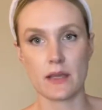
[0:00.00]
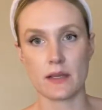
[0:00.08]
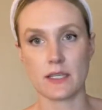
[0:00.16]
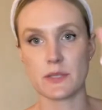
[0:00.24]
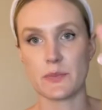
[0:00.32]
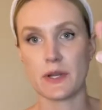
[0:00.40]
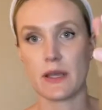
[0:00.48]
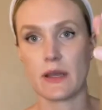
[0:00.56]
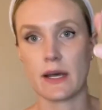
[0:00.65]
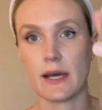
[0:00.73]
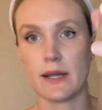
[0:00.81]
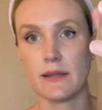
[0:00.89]
That's pretty
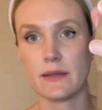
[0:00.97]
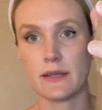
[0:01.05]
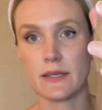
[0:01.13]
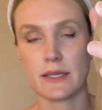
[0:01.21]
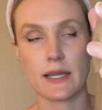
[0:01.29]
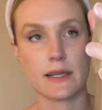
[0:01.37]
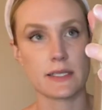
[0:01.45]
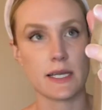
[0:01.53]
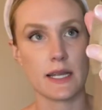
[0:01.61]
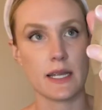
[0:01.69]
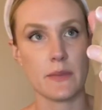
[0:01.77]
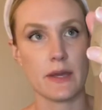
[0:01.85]
good. You can get a
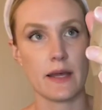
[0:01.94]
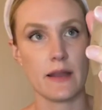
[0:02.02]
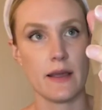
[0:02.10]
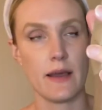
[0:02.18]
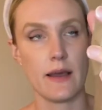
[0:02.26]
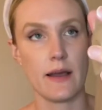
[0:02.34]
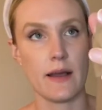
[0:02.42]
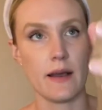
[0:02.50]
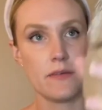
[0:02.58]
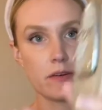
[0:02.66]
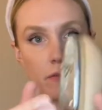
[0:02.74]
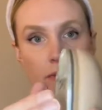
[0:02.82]
tiny bit
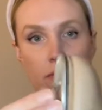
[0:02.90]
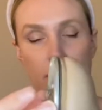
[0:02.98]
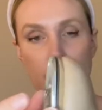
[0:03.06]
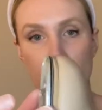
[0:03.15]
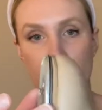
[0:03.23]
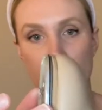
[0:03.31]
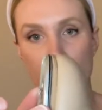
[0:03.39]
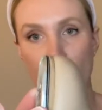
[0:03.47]
of a